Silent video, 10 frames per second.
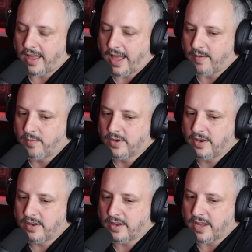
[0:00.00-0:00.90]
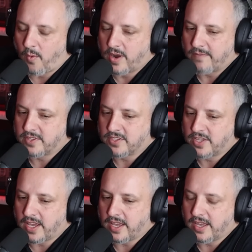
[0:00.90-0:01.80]
I would have to
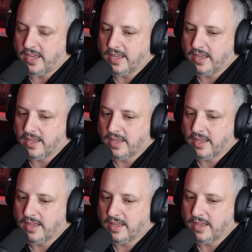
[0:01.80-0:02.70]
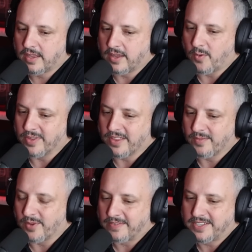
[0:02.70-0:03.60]
say, with
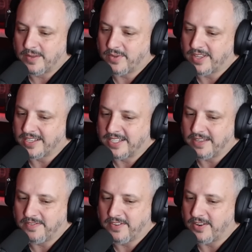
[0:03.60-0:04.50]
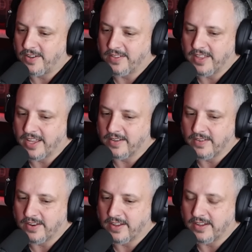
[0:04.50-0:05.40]
what I've seen with Antifa and all that
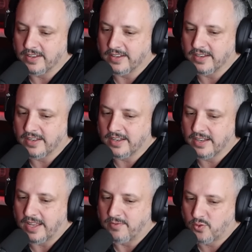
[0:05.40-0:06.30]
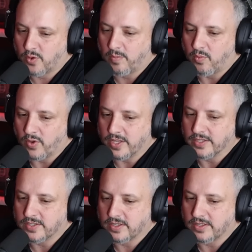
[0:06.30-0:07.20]
going on, if Trump
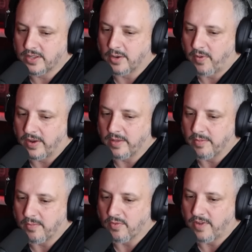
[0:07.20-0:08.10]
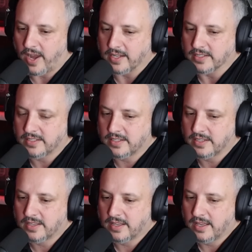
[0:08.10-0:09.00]
wins, there'd probably be more violence.
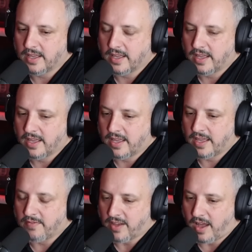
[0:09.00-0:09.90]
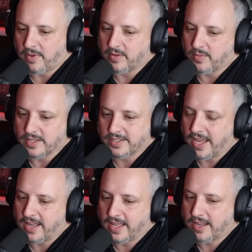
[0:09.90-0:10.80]
If Kamala wins,
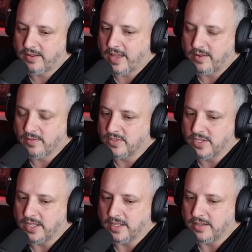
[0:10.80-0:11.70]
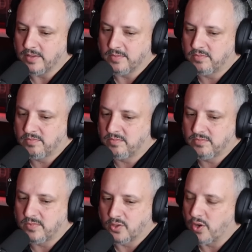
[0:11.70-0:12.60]
I don't see
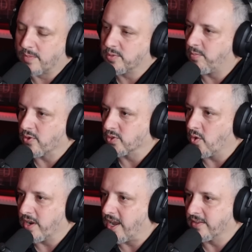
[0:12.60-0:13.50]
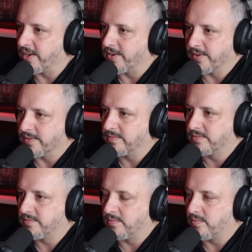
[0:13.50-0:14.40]
the Trump supporters going out there and
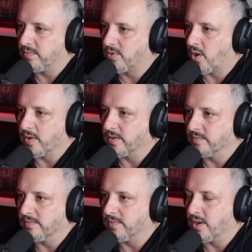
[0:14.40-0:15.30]
throwing,